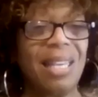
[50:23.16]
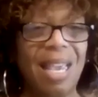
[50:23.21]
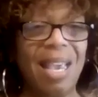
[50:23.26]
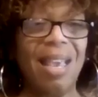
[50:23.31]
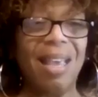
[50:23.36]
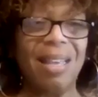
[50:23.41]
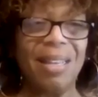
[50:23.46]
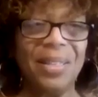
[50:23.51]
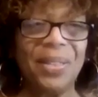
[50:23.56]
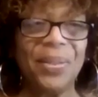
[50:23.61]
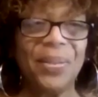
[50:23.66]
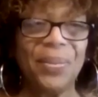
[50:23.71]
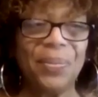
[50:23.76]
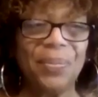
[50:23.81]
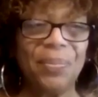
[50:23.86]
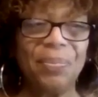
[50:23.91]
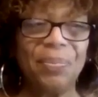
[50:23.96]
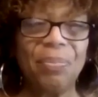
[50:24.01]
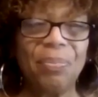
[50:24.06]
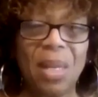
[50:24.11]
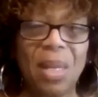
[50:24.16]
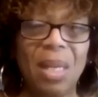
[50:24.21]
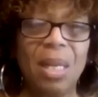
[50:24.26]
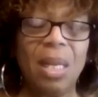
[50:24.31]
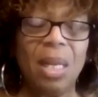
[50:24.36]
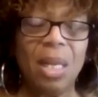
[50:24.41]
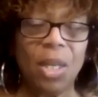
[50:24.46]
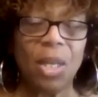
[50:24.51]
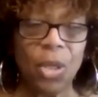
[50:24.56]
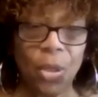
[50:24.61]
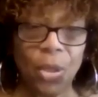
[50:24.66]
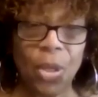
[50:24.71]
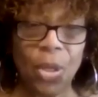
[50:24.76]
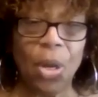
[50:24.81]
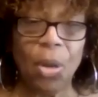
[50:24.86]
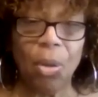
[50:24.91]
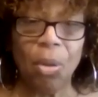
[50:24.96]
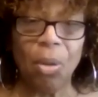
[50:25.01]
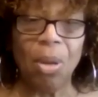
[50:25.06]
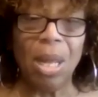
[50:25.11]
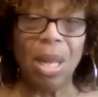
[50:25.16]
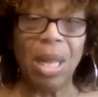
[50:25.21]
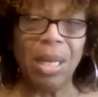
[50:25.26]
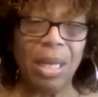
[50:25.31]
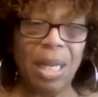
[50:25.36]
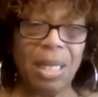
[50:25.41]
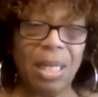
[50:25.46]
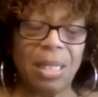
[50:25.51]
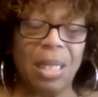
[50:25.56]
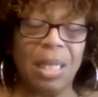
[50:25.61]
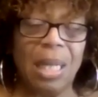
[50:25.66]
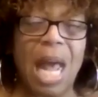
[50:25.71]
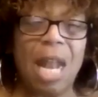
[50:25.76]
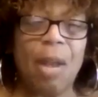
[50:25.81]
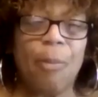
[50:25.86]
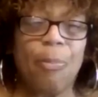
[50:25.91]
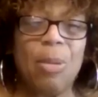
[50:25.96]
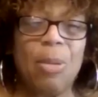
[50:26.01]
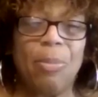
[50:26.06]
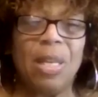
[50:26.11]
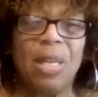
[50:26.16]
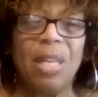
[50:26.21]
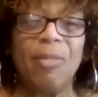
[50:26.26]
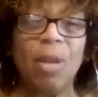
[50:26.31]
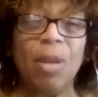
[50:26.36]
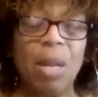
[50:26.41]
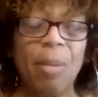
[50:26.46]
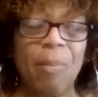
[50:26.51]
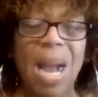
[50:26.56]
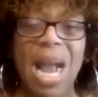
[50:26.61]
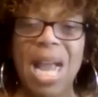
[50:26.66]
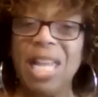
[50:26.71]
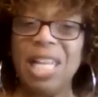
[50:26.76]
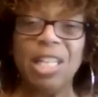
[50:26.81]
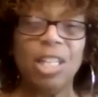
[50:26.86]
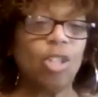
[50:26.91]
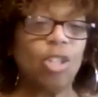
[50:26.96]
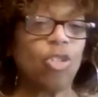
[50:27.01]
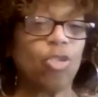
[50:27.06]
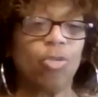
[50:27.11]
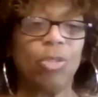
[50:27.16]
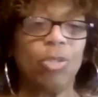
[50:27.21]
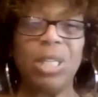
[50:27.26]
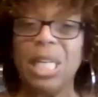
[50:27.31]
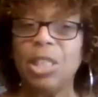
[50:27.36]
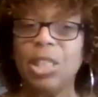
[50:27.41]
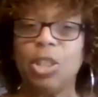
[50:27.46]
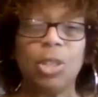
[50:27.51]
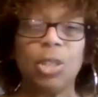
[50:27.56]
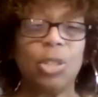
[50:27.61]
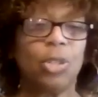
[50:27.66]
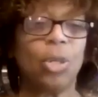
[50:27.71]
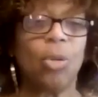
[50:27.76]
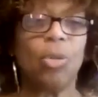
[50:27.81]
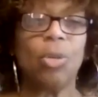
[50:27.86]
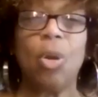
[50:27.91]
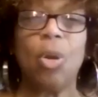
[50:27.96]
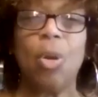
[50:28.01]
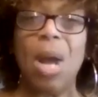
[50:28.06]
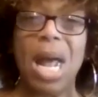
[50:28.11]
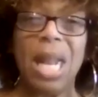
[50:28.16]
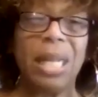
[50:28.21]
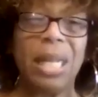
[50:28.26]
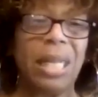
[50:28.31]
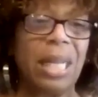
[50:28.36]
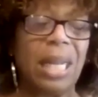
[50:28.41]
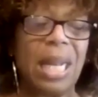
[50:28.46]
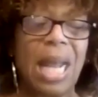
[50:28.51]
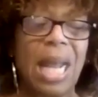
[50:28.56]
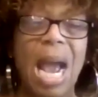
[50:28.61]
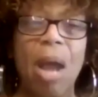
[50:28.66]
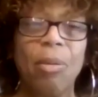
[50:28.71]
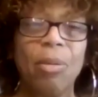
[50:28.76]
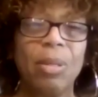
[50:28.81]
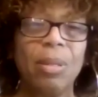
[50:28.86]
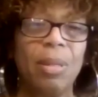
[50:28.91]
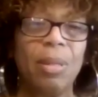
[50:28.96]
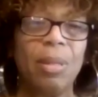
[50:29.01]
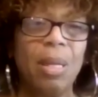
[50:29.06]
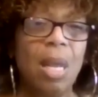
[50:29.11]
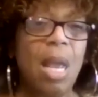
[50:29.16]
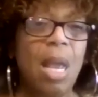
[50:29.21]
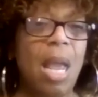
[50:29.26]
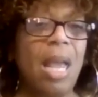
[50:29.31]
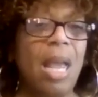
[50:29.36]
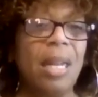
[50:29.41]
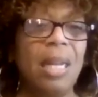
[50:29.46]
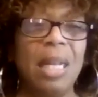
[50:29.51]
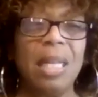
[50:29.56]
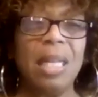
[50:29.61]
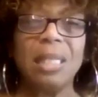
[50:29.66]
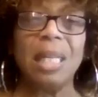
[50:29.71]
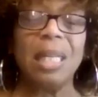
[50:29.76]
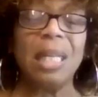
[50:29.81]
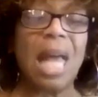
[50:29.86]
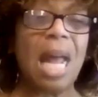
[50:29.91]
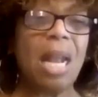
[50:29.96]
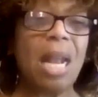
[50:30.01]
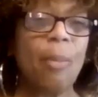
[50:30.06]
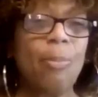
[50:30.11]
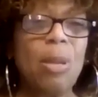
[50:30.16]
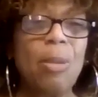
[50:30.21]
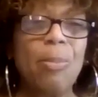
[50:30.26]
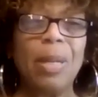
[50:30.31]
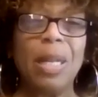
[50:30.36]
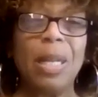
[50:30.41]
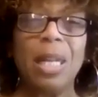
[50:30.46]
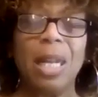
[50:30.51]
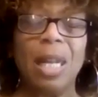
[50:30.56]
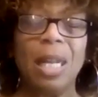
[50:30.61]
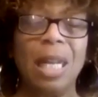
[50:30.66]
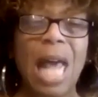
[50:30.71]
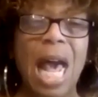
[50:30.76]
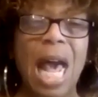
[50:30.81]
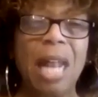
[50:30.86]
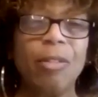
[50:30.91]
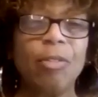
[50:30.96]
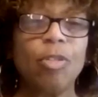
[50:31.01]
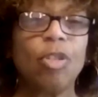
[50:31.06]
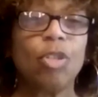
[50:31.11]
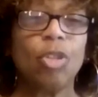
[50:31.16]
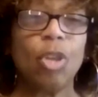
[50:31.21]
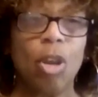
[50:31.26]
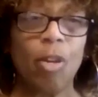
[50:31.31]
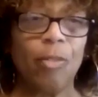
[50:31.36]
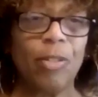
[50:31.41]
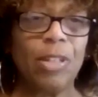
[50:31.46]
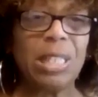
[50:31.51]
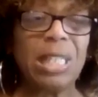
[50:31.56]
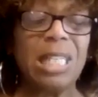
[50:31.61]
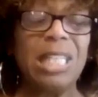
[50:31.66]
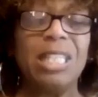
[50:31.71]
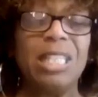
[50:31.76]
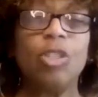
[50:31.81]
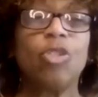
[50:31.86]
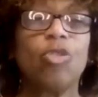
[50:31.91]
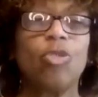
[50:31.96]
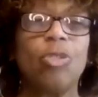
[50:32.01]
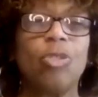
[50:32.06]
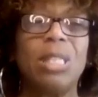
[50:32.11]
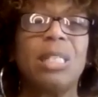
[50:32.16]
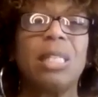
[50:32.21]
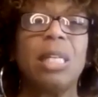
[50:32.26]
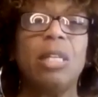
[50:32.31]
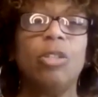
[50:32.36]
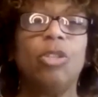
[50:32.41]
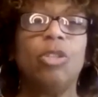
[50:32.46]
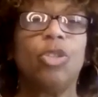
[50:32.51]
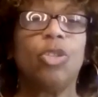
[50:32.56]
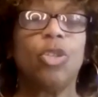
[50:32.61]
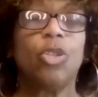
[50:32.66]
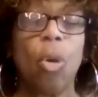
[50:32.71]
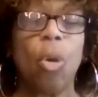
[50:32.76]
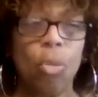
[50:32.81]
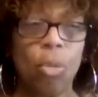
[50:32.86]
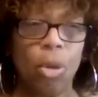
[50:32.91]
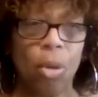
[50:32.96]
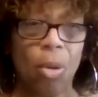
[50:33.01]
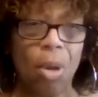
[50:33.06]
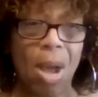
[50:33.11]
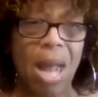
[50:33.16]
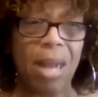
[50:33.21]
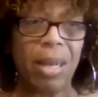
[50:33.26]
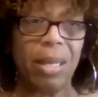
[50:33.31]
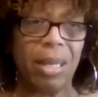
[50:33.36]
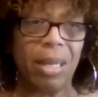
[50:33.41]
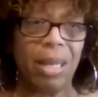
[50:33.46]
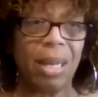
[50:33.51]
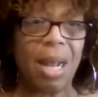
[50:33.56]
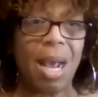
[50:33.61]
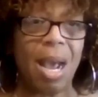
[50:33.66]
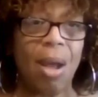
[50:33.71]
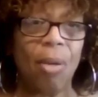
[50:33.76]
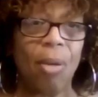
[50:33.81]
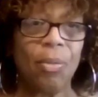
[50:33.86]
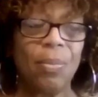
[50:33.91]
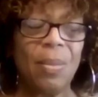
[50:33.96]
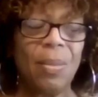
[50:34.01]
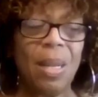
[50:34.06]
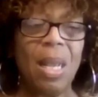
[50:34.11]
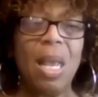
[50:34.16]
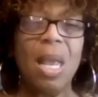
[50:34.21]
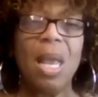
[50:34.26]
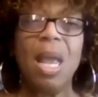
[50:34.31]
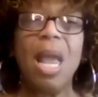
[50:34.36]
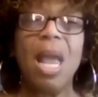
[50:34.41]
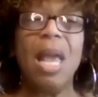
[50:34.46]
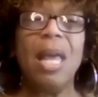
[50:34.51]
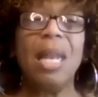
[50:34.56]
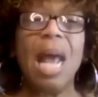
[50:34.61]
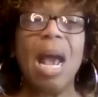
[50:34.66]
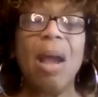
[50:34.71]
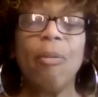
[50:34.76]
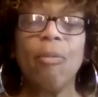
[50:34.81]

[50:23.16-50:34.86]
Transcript: yeah, and there's a lot of people, even in my industry, that just don't know how to get out. And there's a lot of people in a lot of service industries that don't know how to get out. And I